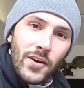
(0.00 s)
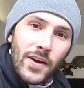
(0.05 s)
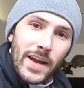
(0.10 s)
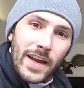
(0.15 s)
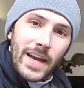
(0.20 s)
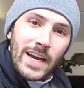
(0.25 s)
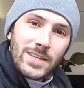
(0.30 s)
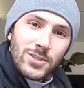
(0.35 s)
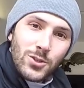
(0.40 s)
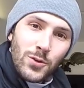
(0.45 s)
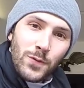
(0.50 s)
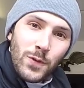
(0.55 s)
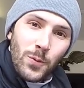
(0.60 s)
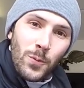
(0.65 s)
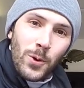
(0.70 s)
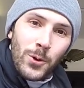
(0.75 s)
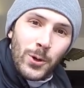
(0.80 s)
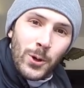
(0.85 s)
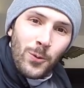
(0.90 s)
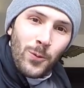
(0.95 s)
right, guys, so if you're
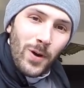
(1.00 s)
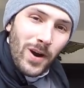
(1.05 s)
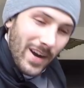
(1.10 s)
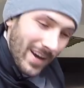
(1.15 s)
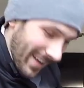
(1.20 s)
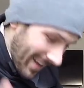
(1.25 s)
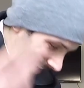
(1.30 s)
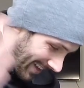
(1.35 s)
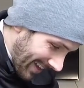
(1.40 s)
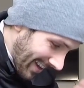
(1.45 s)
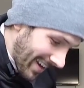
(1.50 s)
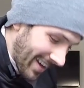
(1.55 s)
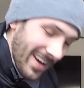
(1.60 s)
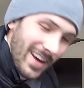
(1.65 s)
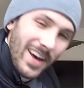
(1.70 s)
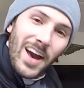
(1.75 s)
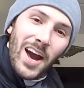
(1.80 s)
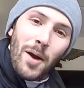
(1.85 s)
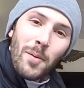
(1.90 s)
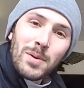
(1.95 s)
wondering why
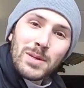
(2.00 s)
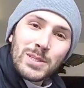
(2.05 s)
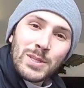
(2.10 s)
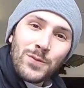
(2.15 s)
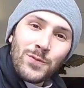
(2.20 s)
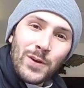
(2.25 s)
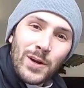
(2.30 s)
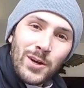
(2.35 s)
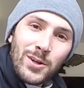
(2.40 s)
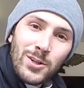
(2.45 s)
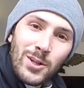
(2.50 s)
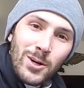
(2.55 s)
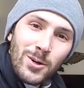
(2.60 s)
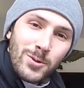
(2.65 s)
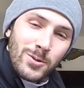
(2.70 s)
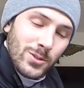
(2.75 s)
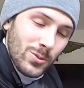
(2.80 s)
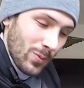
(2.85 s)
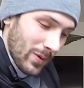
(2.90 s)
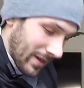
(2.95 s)
I'm in different
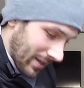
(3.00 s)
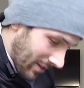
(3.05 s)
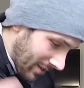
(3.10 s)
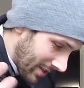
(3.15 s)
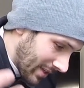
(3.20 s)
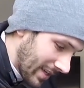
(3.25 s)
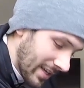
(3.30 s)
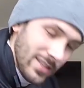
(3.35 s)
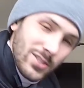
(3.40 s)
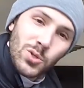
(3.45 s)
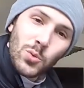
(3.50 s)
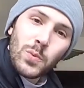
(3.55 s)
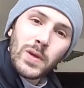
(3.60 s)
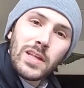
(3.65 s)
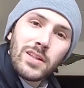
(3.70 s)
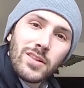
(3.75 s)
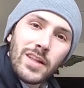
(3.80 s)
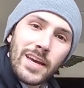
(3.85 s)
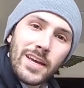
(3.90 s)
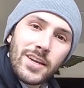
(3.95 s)
clothes, well, it's a
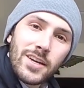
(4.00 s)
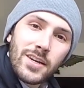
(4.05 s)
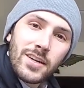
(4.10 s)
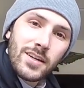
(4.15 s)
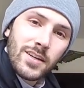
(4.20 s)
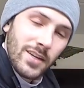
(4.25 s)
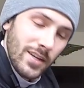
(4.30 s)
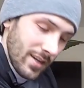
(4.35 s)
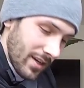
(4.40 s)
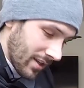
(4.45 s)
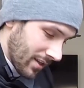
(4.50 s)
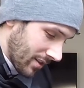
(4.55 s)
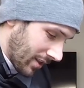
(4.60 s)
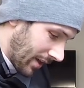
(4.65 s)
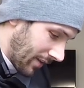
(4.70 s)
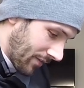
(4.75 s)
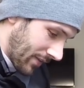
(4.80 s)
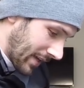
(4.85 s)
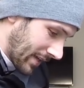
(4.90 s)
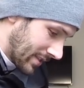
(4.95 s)
week later.
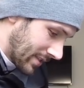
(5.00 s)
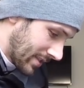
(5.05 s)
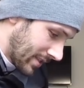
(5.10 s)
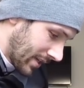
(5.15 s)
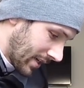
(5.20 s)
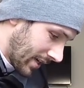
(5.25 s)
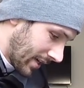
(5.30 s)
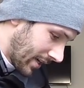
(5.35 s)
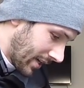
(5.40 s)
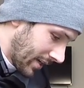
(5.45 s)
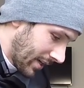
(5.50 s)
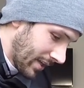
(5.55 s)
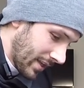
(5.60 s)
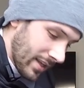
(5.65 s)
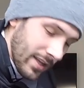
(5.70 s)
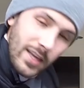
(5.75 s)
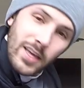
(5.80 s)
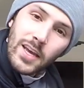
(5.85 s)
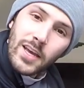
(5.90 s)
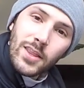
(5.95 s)
Life gets
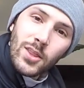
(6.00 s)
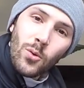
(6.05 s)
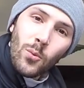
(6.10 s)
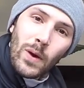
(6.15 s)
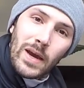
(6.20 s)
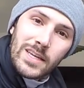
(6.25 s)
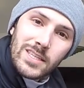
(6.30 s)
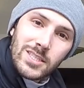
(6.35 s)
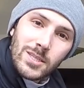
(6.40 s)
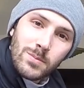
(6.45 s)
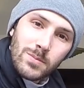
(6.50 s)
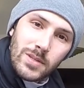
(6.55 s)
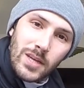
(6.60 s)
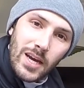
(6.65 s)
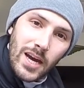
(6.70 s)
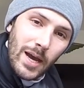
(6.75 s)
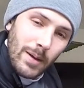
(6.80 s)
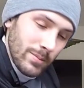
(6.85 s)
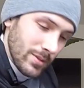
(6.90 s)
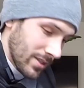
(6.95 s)
in the way
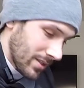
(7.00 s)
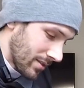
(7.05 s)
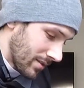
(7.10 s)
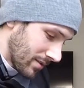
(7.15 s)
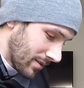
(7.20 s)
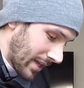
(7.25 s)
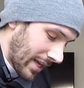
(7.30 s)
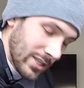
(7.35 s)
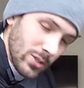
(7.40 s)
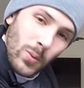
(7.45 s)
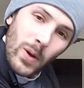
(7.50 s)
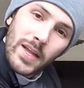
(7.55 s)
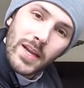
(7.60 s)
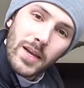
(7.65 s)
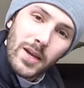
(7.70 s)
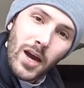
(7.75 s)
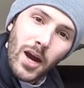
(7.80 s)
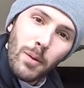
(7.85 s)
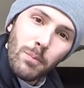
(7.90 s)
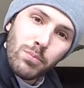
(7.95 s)
sometimes, and that's why I
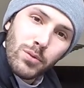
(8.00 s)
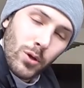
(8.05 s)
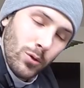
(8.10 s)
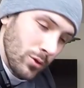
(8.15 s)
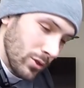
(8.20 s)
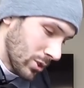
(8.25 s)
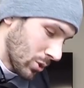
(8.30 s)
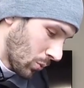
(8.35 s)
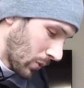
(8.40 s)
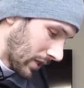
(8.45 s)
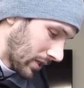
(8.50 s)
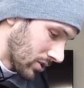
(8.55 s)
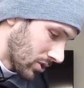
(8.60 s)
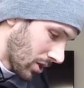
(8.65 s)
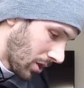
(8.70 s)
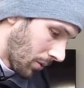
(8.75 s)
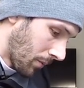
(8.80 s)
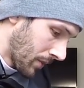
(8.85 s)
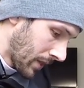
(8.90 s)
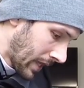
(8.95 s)
didn't upload this week. So